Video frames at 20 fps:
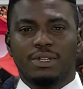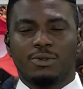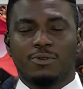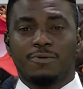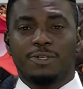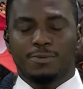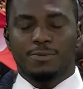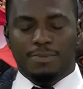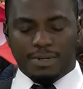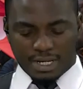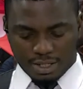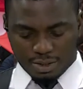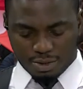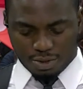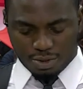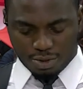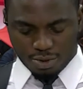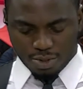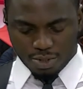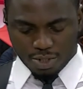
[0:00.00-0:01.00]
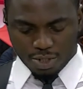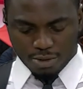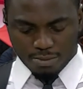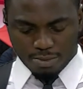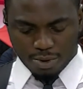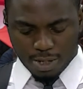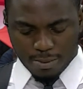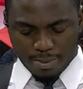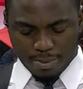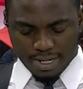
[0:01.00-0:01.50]
We'll be speaking to
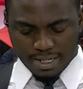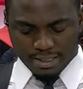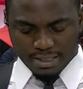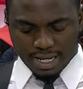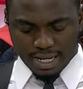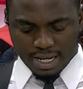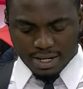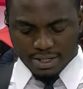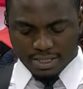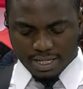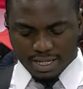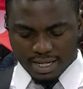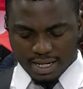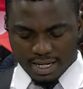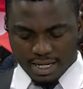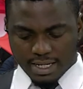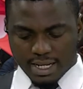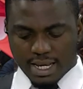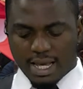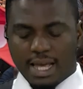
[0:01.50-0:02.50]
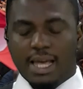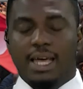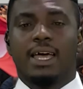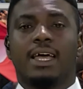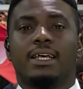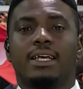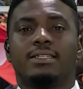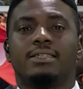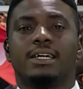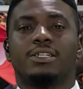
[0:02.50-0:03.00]
Honorable Ebenezer Oyetakin,
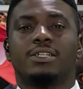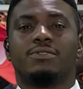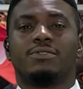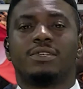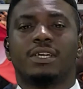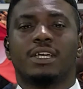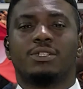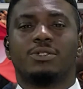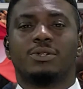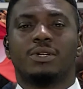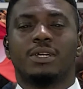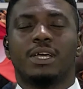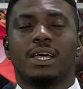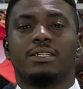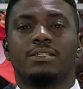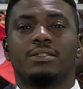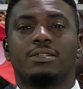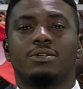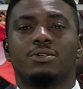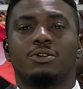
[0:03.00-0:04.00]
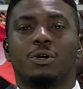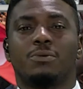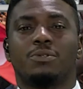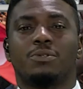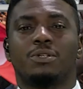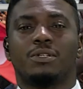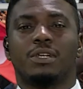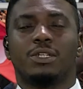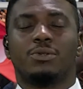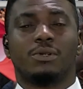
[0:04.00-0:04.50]
Executive Secretary,
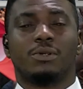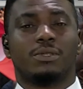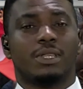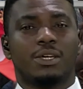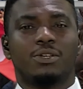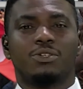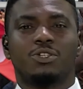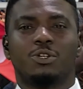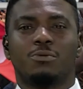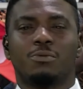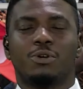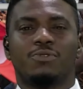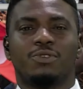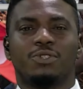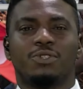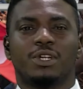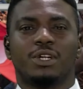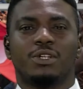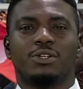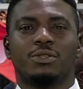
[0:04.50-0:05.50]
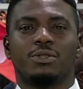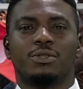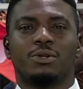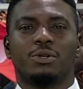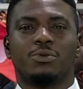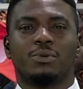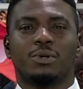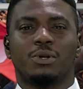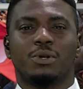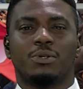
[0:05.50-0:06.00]
Anti-Corruption Network. Thank you so much for sharing your thoughts
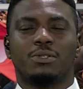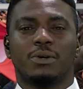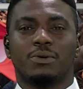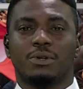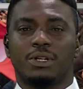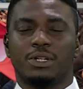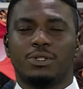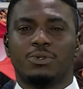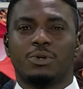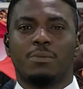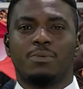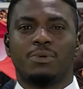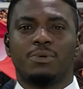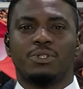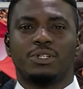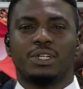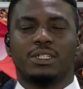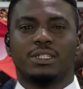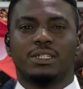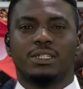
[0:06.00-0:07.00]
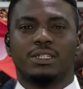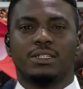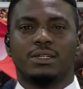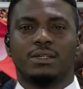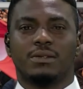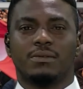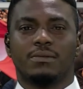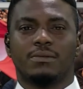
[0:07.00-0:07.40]
with us. I really do appreciate it. My pleasure.